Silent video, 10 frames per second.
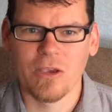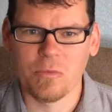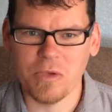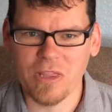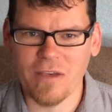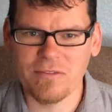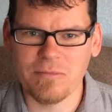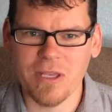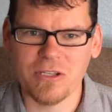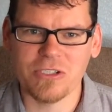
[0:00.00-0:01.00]
We loved
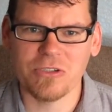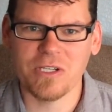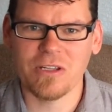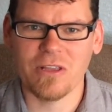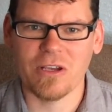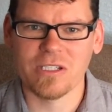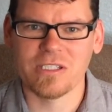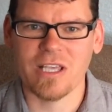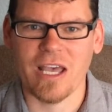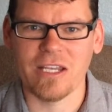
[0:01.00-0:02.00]
ministering
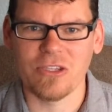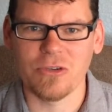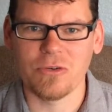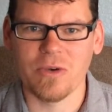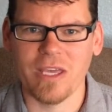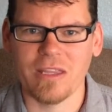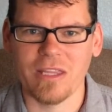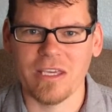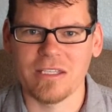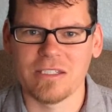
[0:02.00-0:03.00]
alongside you and
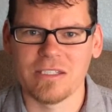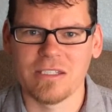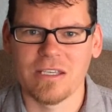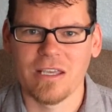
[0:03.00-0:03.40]
Liz,